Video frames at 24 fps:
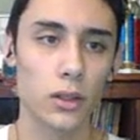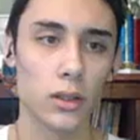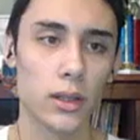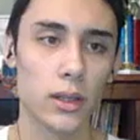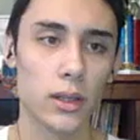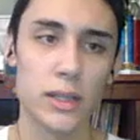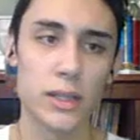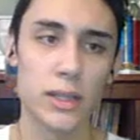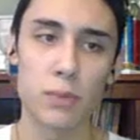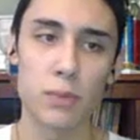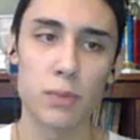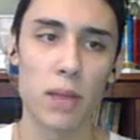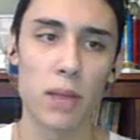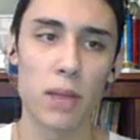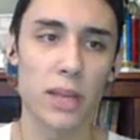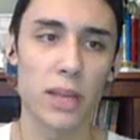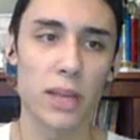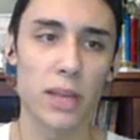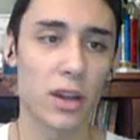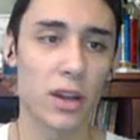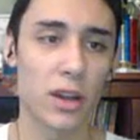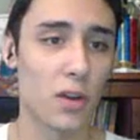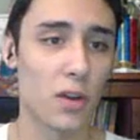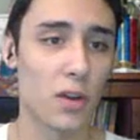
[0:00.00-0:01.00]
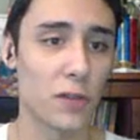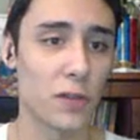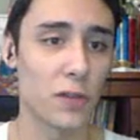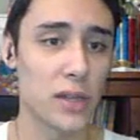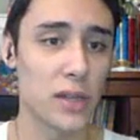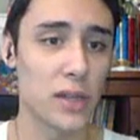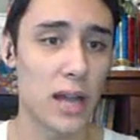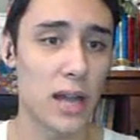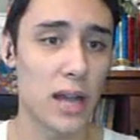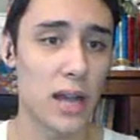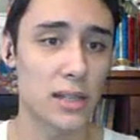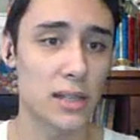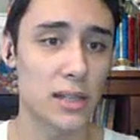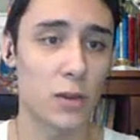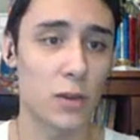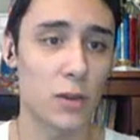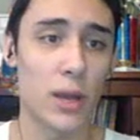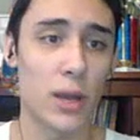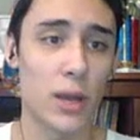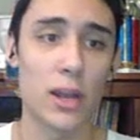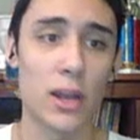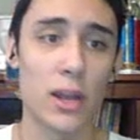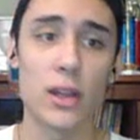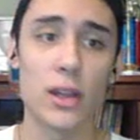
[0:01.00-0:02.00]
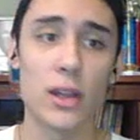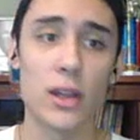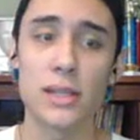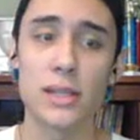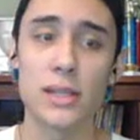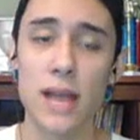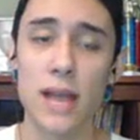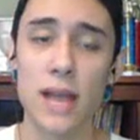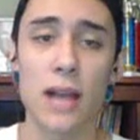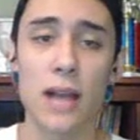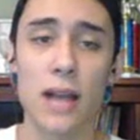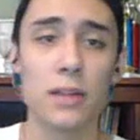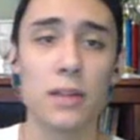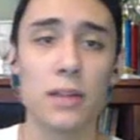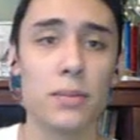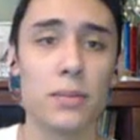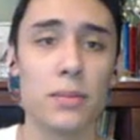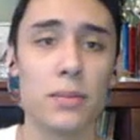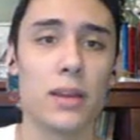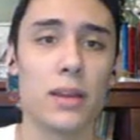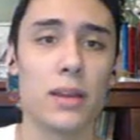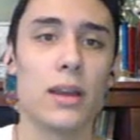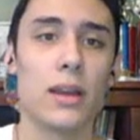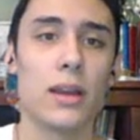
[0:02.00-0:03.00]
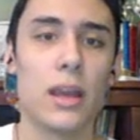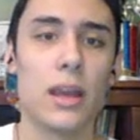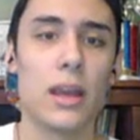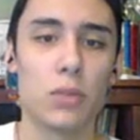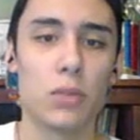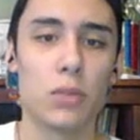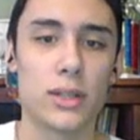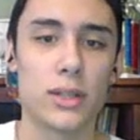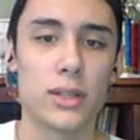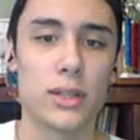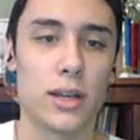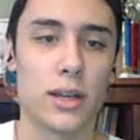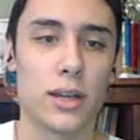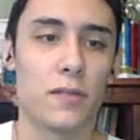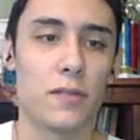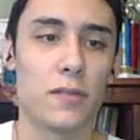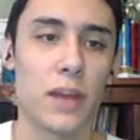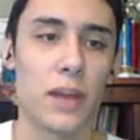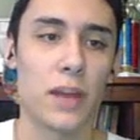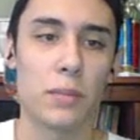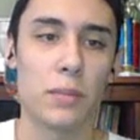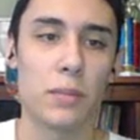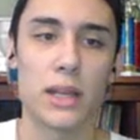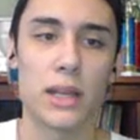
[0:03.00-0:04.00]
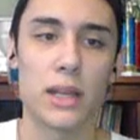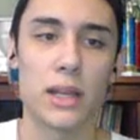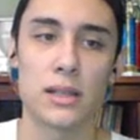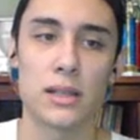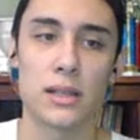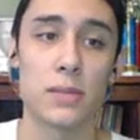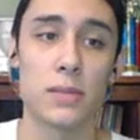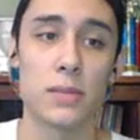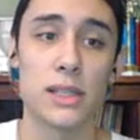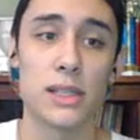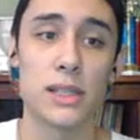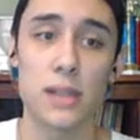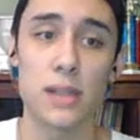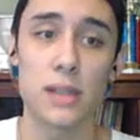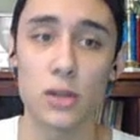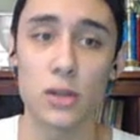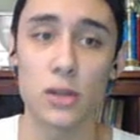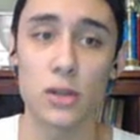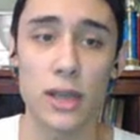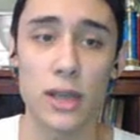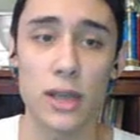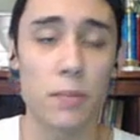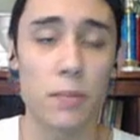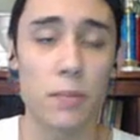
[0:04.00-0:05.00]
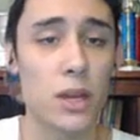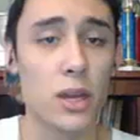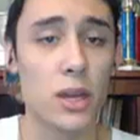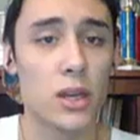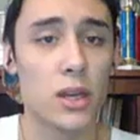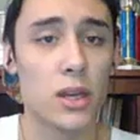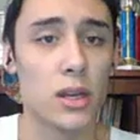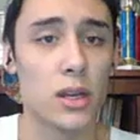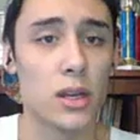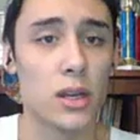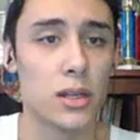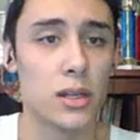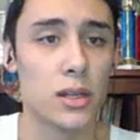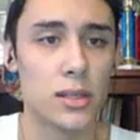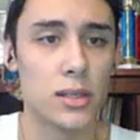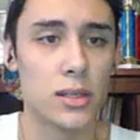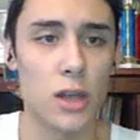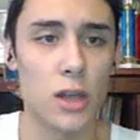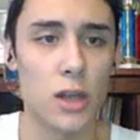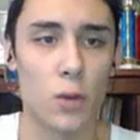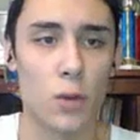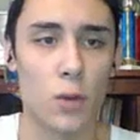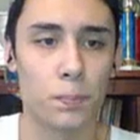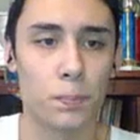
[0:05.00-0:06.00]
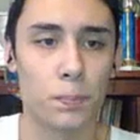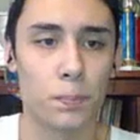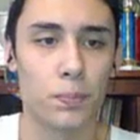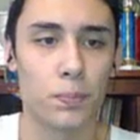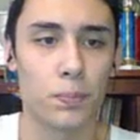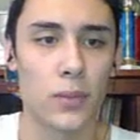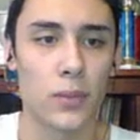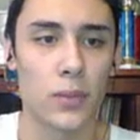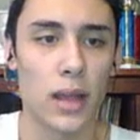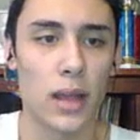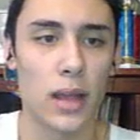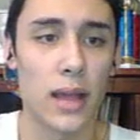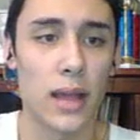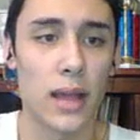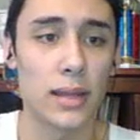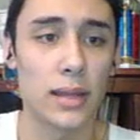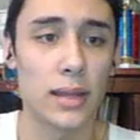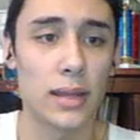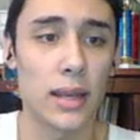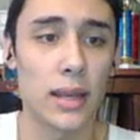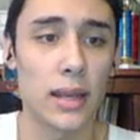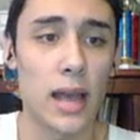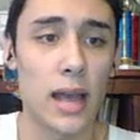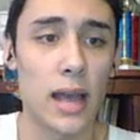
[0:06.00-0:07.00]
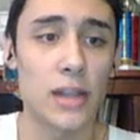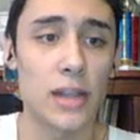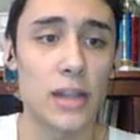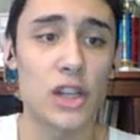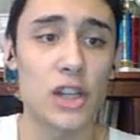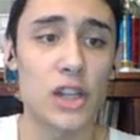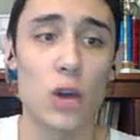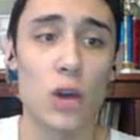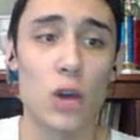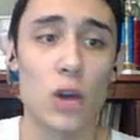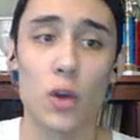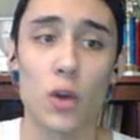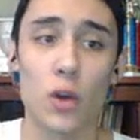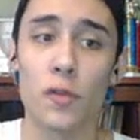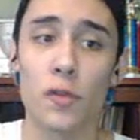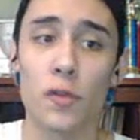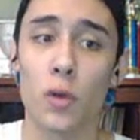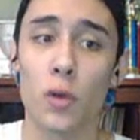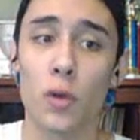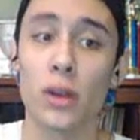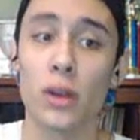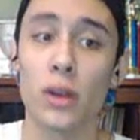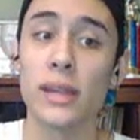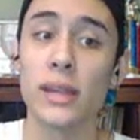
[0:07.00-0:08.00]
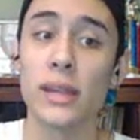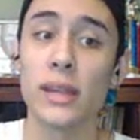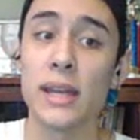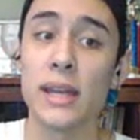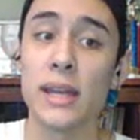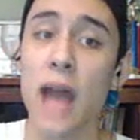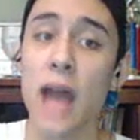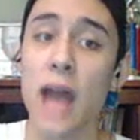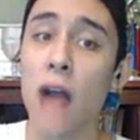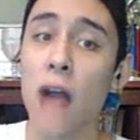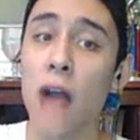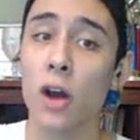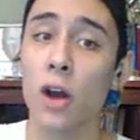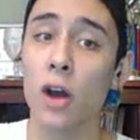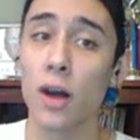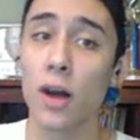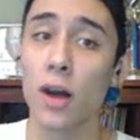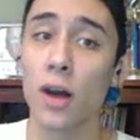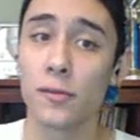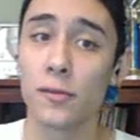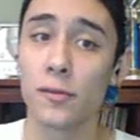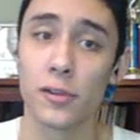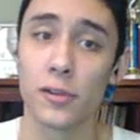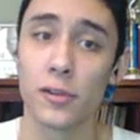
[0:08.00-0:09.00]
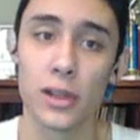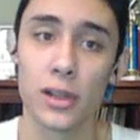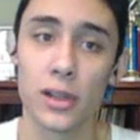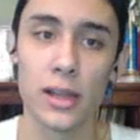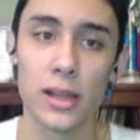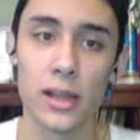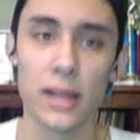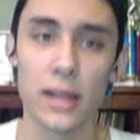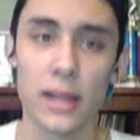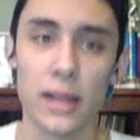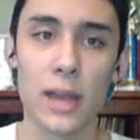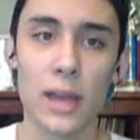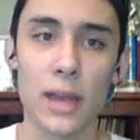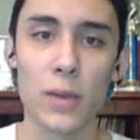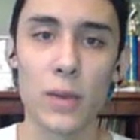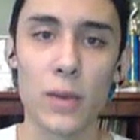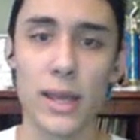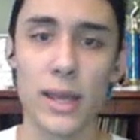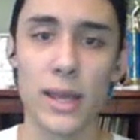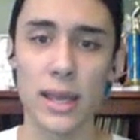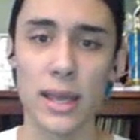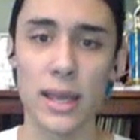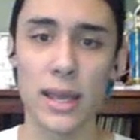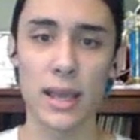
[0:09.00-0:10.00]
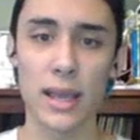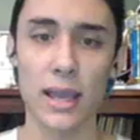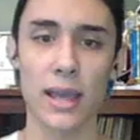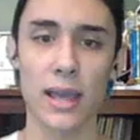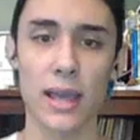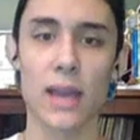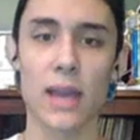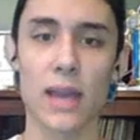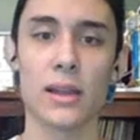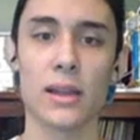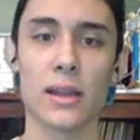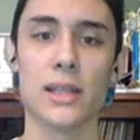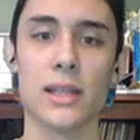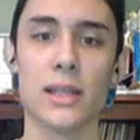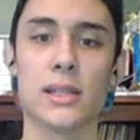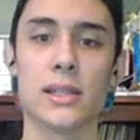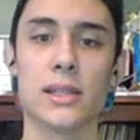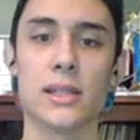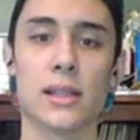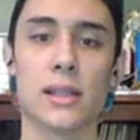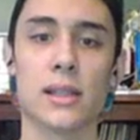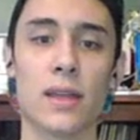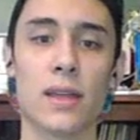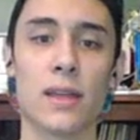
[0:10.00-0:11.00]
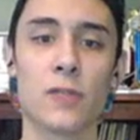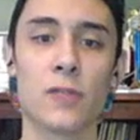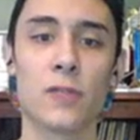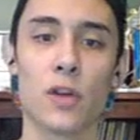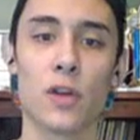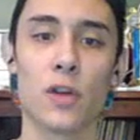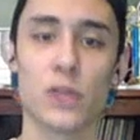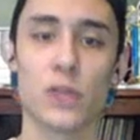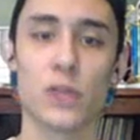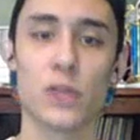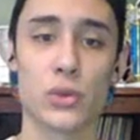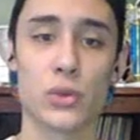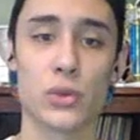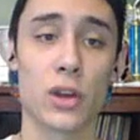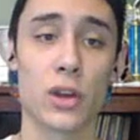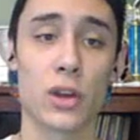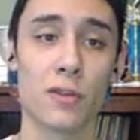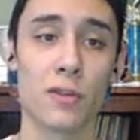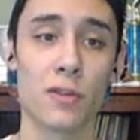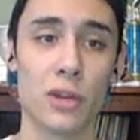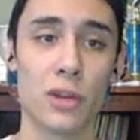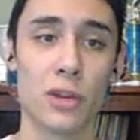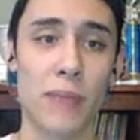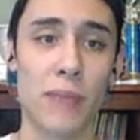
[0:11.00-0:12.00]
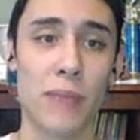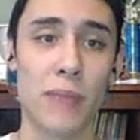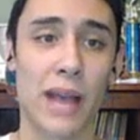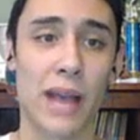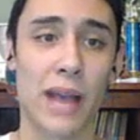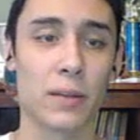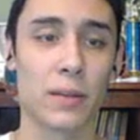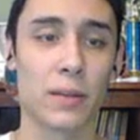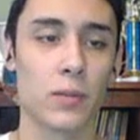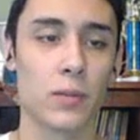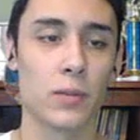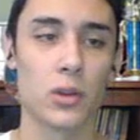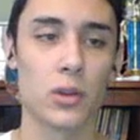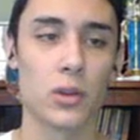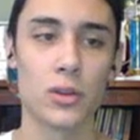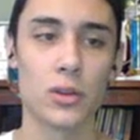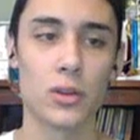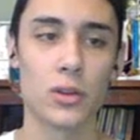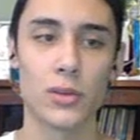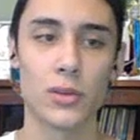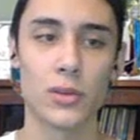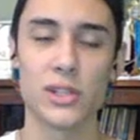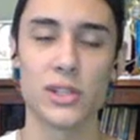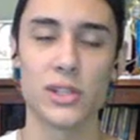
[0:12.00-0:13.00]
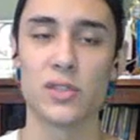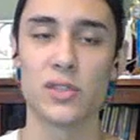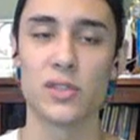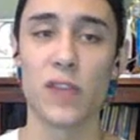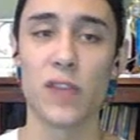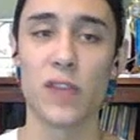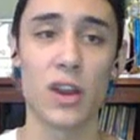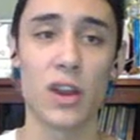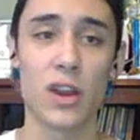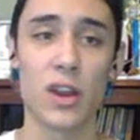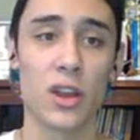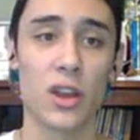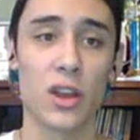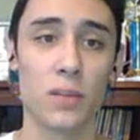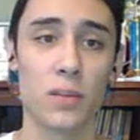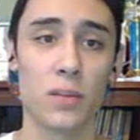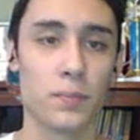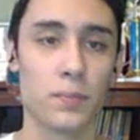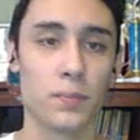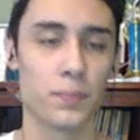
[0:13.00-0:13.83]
He's probably going to go for Toxic right here. It's not going to be able to affect me because I'm a Steel type. So, I think I shall go for the Knockoff. That way he can't get his Leftovers recovery back, which is very good.